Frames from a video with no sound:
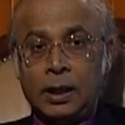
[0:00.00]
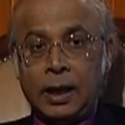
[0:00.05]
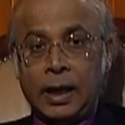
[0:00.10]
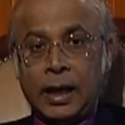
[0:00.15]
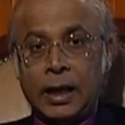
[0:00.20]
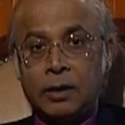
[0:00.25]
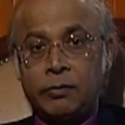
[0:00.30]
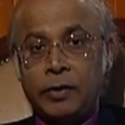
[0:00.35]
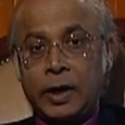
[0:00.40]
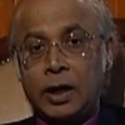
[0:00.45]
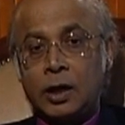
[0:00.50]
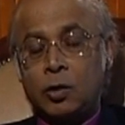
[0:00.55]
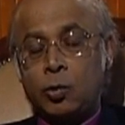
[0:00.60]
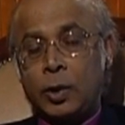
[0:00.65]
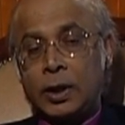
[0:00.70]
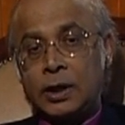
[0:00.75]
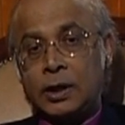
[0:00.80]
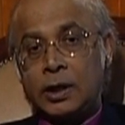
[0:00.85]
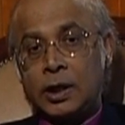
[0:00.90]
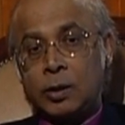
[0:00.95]
And very
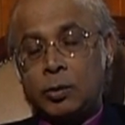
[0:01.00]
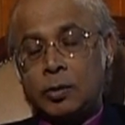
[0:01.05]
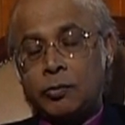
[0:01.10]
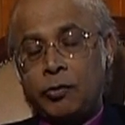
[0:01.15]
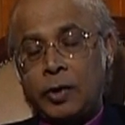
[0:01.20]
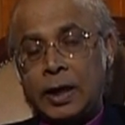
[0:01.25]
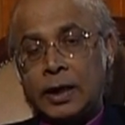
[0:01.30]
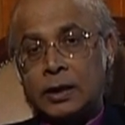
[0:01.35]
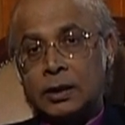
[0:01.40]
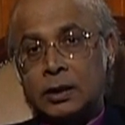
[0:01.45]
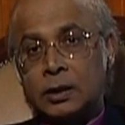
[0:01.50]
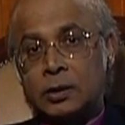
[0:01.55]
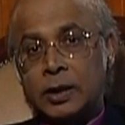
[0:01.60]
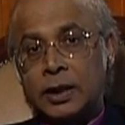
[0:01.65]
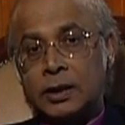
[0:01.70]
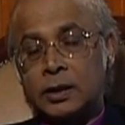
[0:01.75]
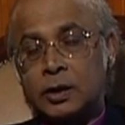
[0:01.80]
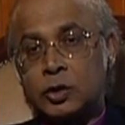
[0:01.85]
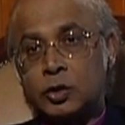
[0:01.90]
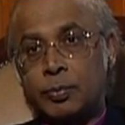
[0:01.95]
quickly we find a
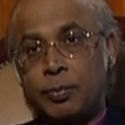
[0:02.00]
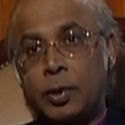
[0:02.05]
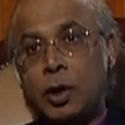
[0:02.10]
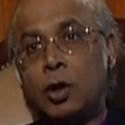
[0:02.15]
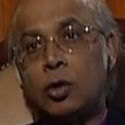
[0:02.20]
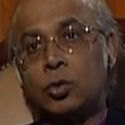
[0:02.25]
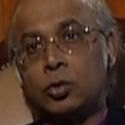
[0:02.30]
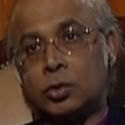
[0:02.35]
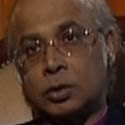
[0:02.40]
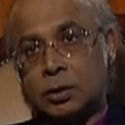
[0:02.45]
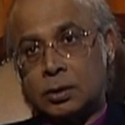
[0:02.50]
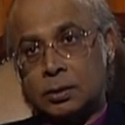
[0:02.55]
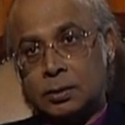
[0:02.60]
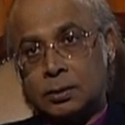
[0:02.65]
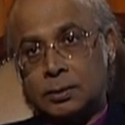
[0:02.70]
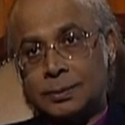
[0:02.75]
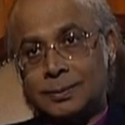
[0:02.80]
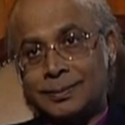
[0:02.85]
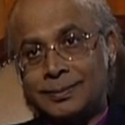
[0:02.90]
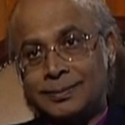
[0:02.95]
great explosion,
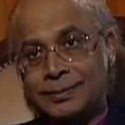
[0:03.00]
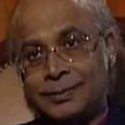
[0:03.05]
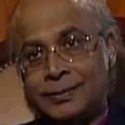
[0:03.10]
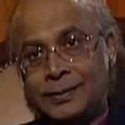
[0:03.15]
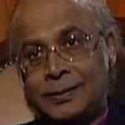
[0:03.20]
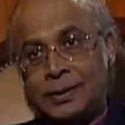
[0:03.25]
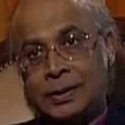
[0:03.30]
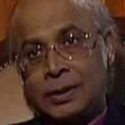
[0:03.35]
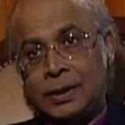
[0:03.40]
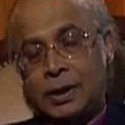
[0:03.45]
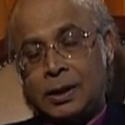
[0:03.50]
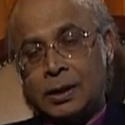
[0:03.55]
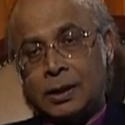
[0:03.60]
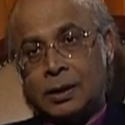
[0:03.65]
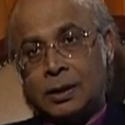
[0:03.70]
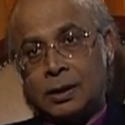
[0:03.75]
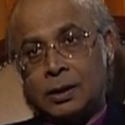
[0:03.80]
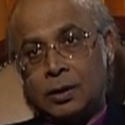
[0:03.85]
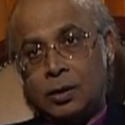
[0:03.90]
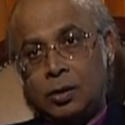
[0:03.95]

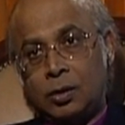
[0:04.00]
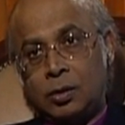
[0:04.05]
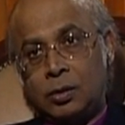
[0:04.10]
uh,